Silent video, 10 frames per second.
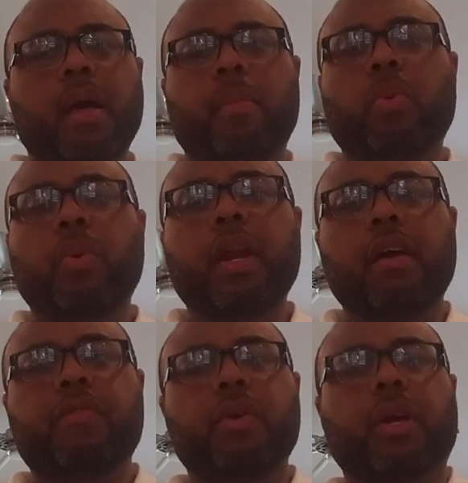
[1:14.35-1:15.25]
but what
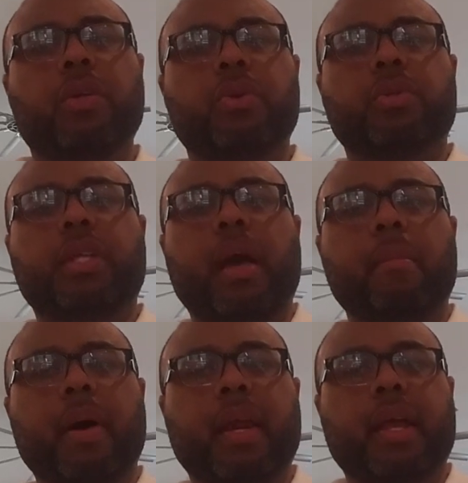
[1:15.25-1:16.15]
if you can use
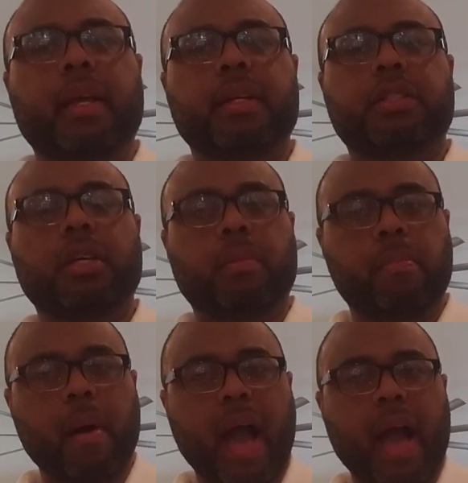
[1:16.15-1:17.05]
that money to
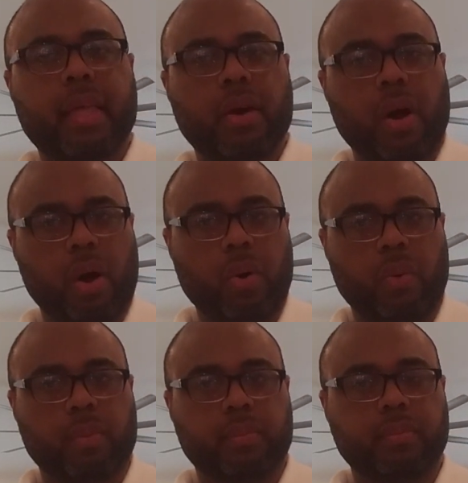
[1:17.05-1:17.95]
buy your
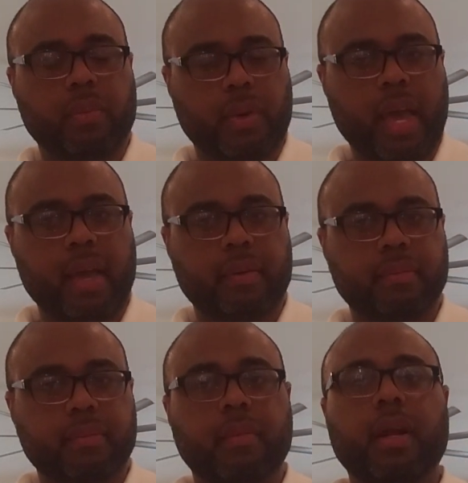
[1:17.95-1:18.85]
home, okay?